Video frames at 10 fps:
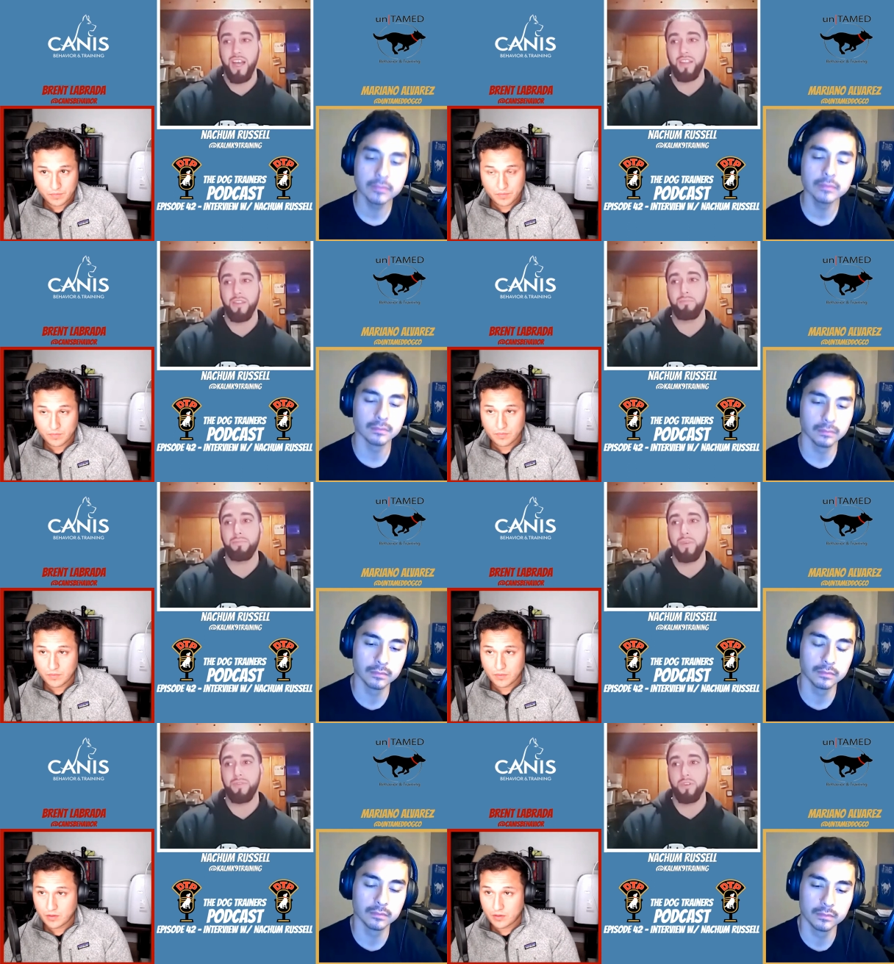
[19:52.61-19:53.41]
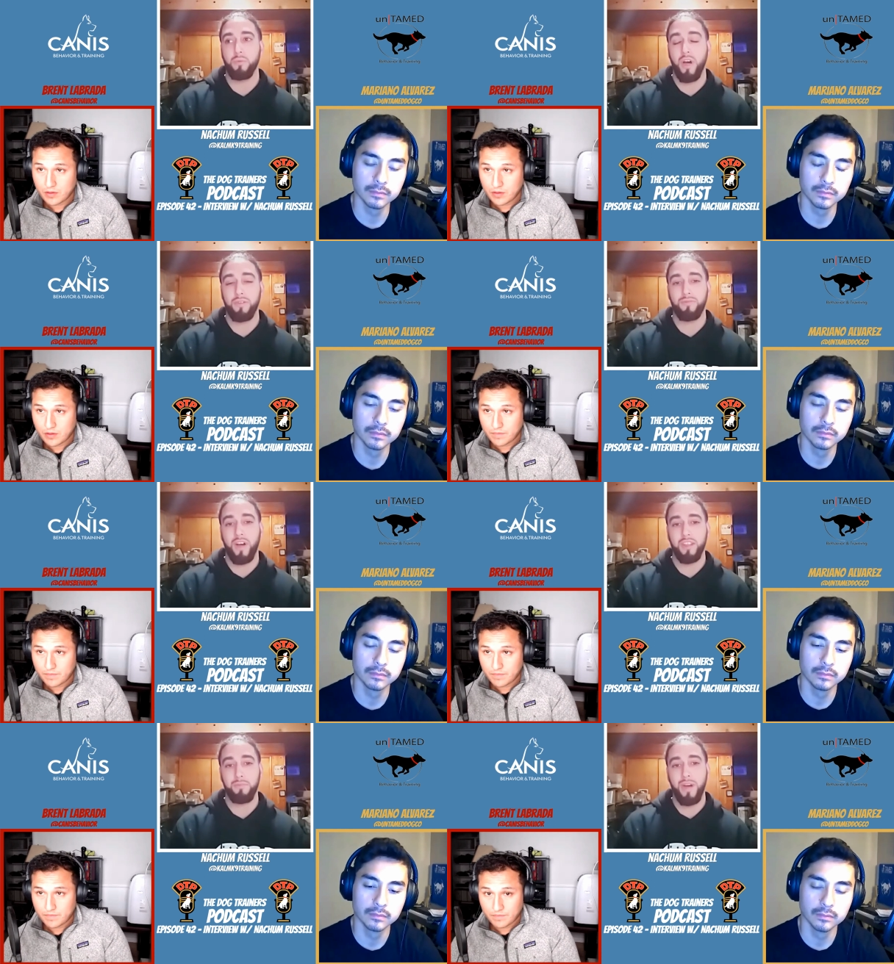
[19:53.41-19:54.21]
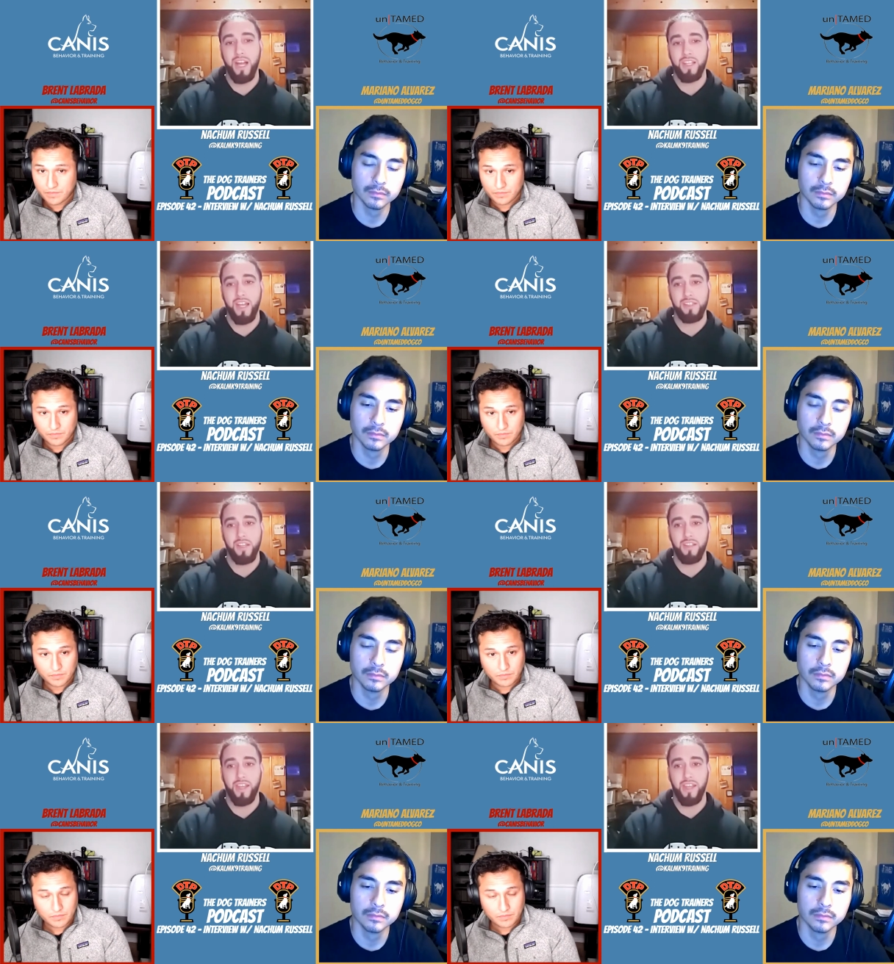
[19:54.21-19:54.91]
Speaker 1: And the, if you want to find the podcast on